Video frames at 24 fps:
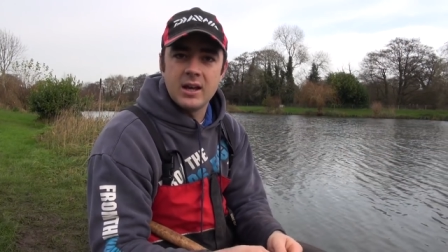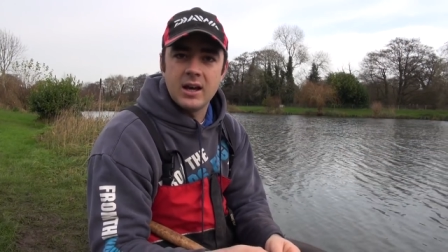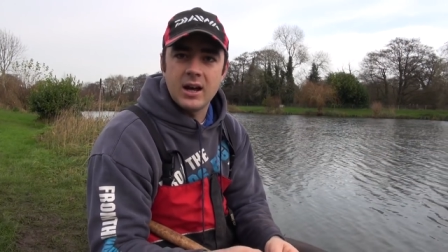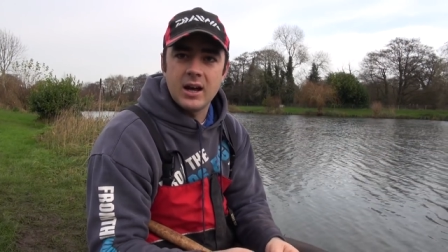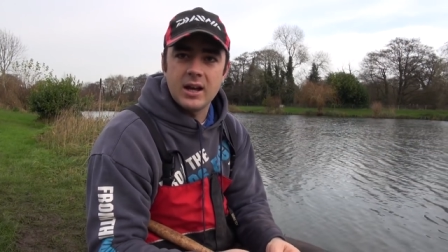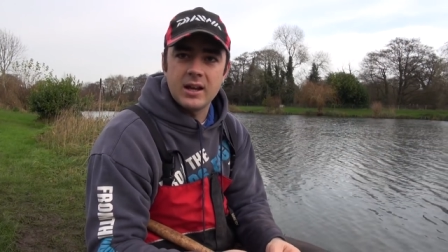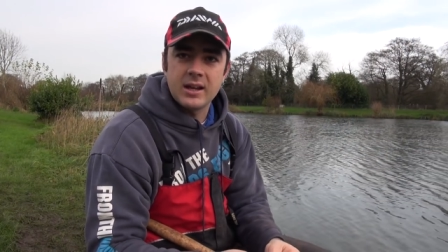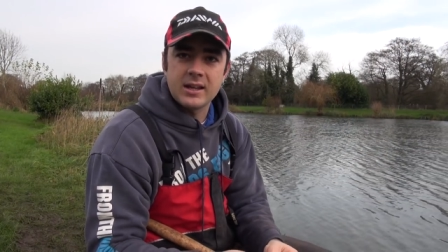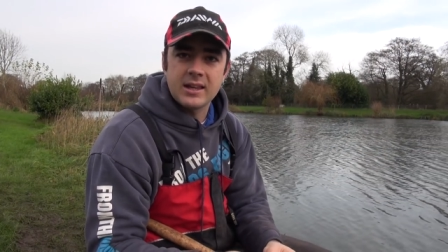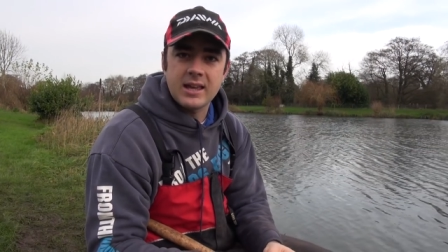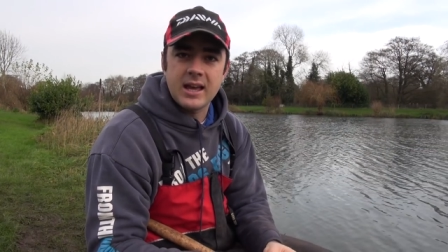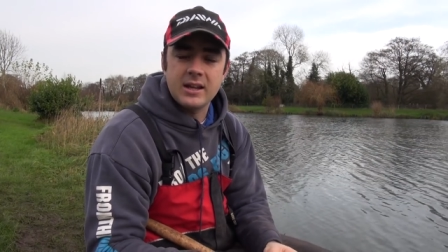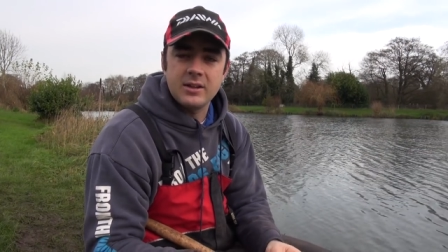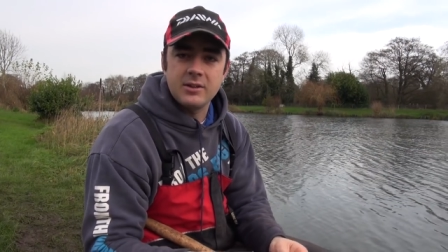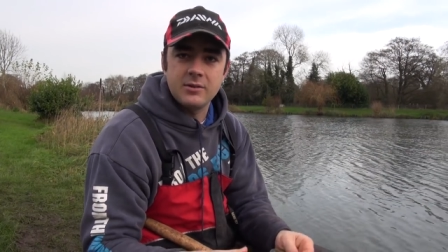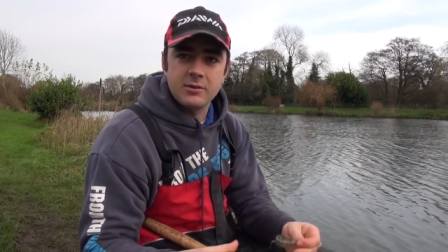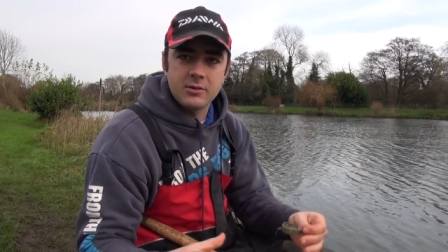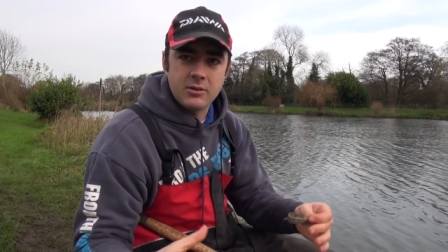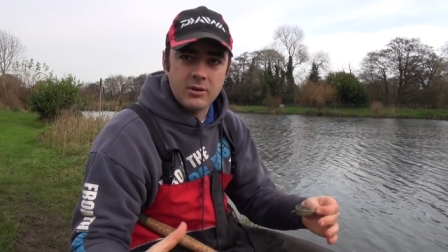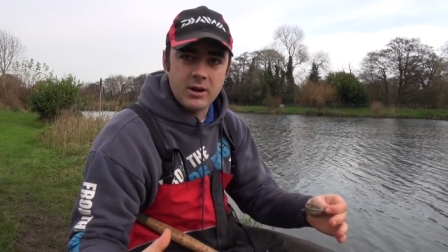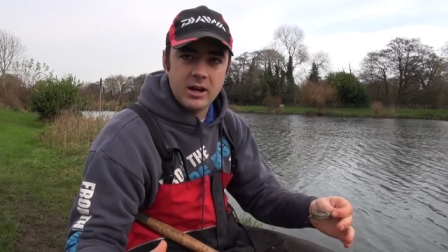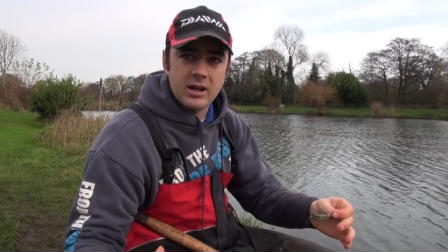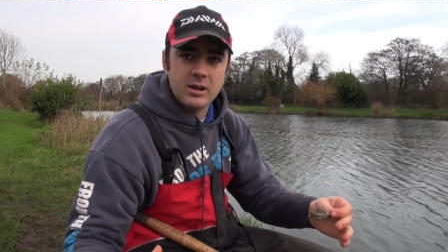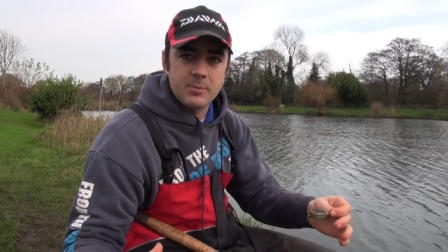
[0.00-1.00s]
and again you're
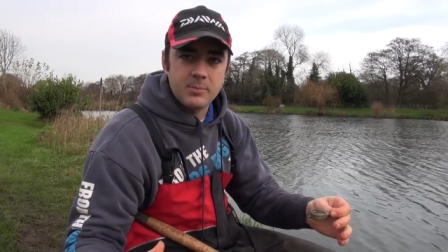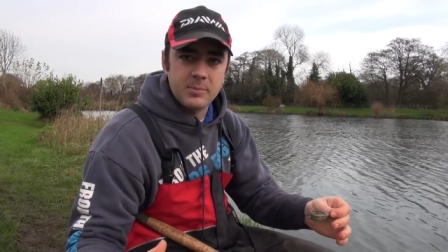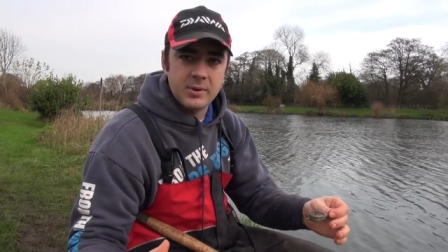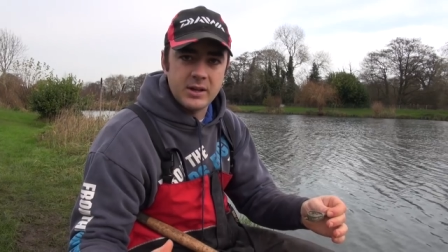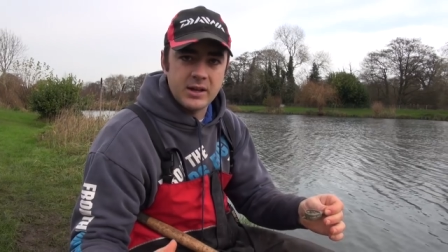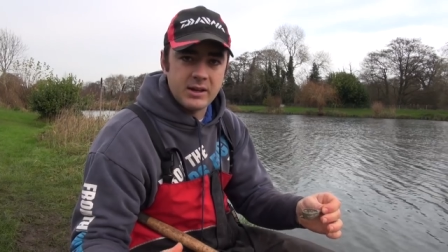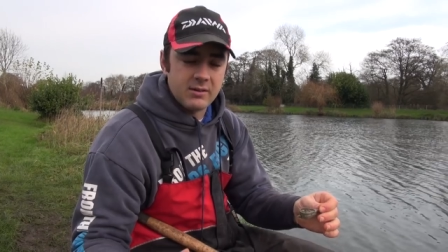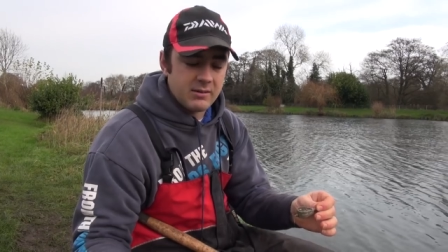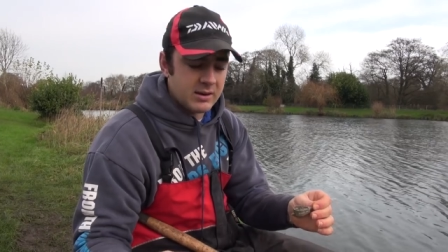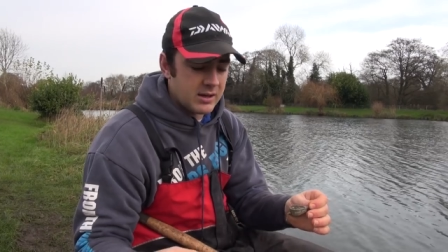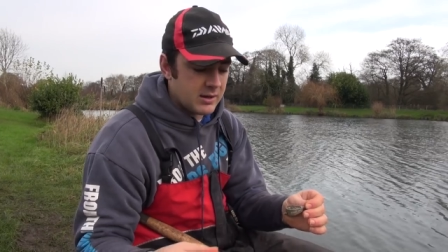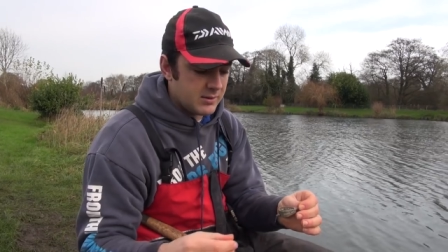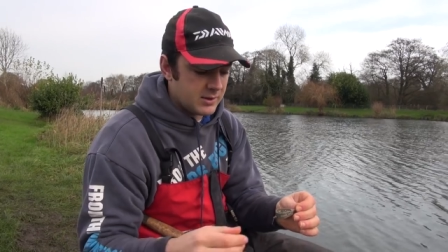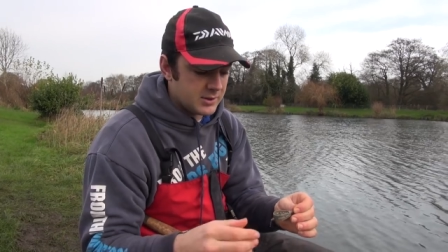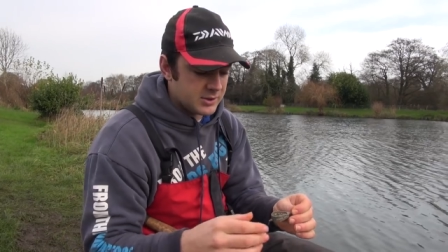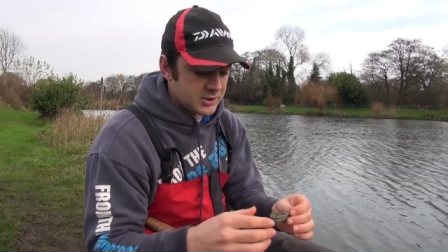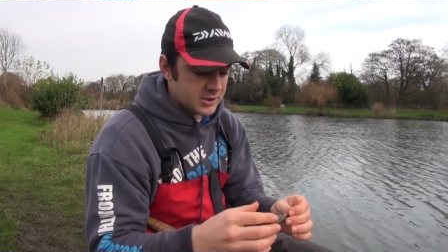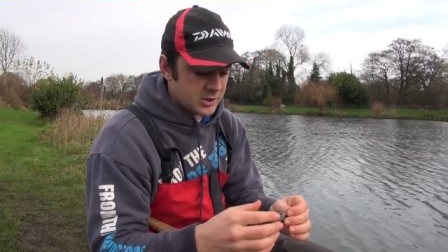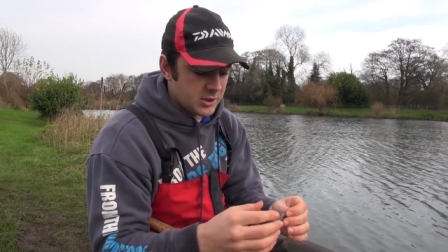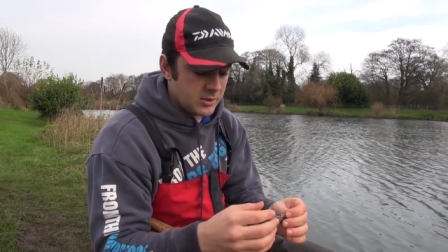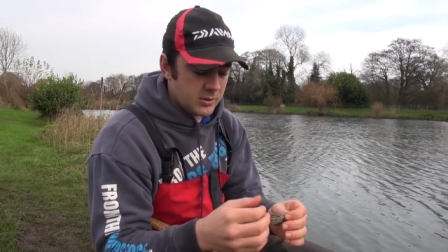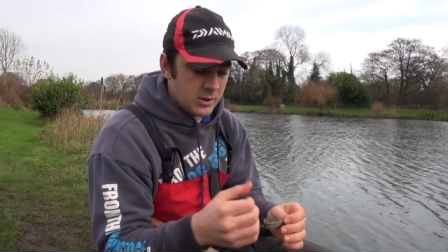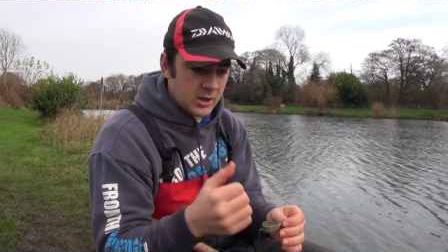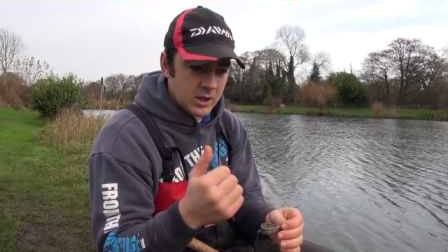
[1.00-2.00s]
creating a bigger area.
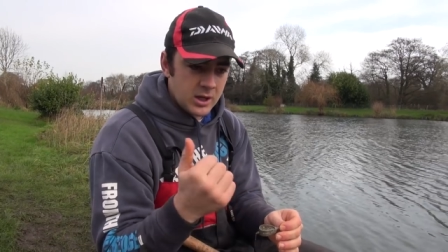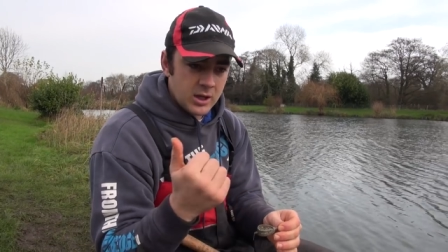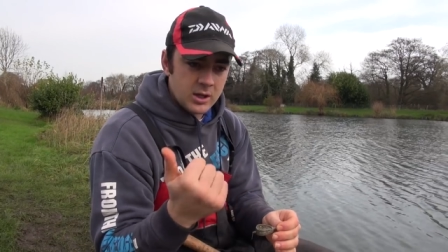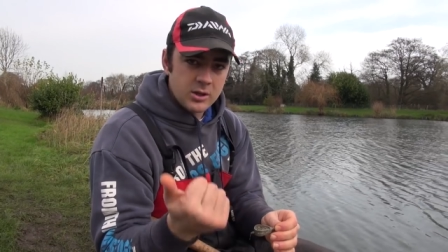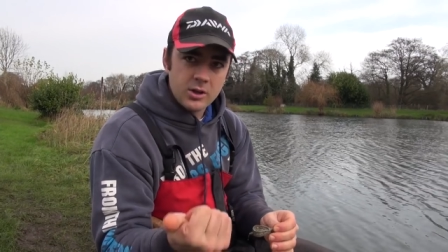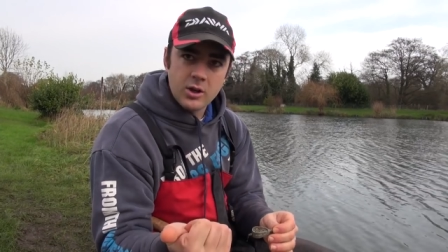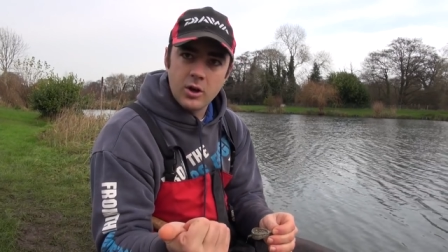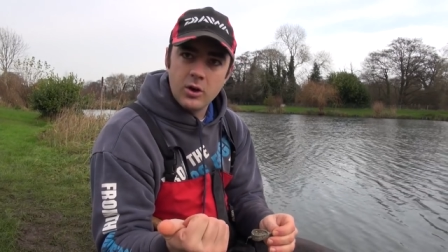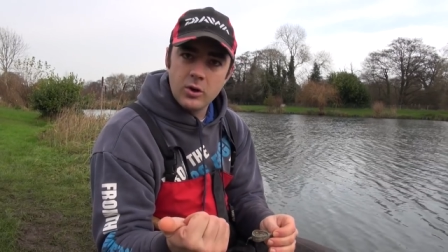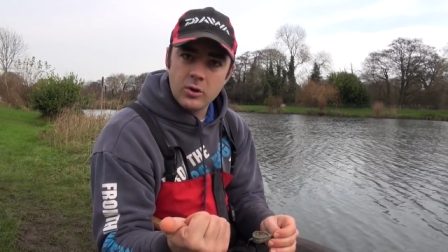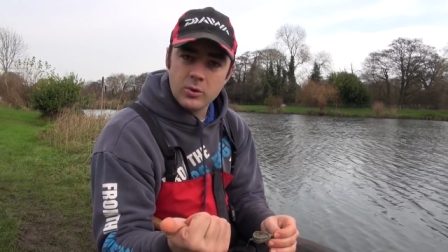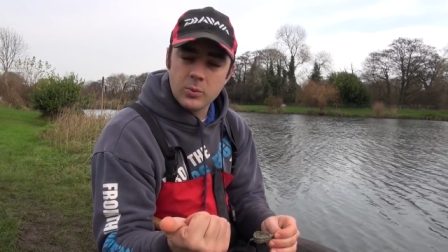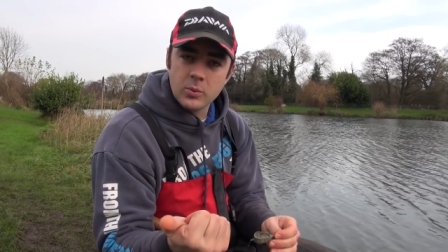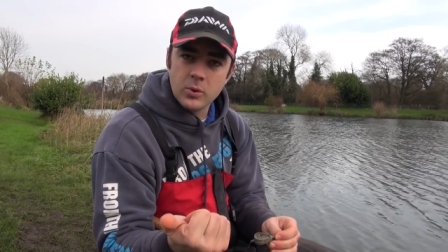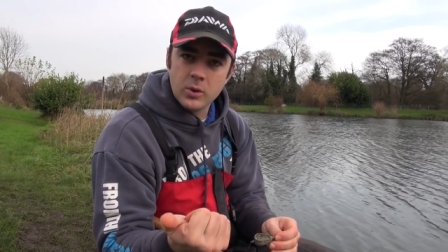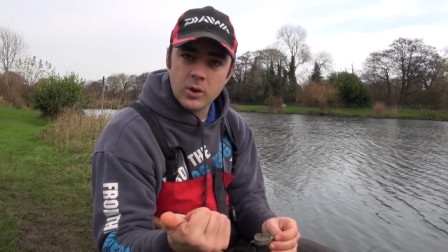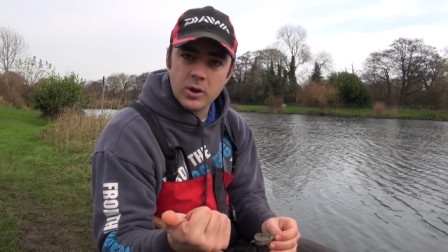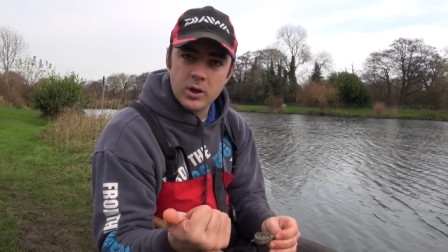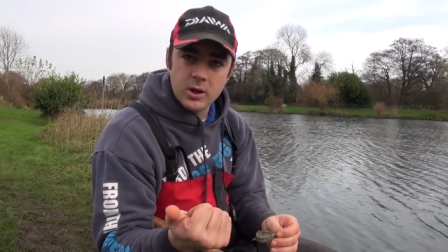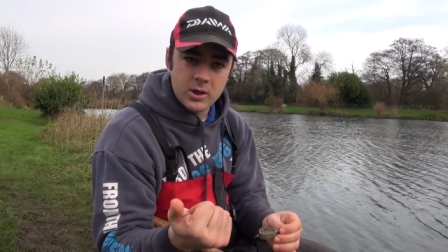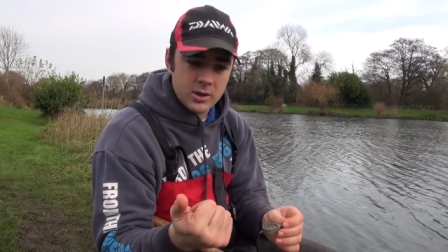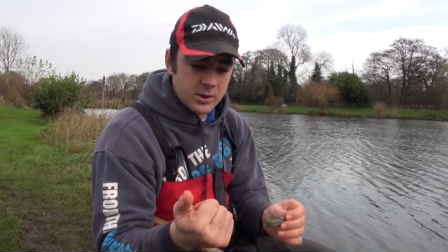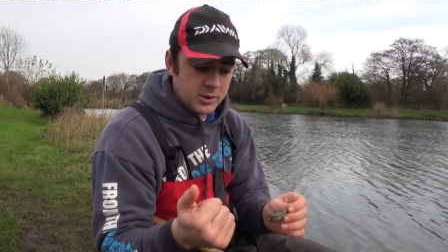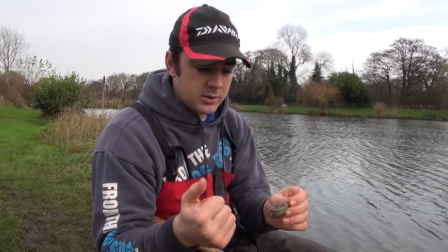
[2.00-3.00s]
So cold
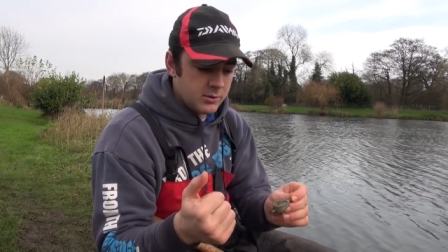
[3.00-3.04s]
water,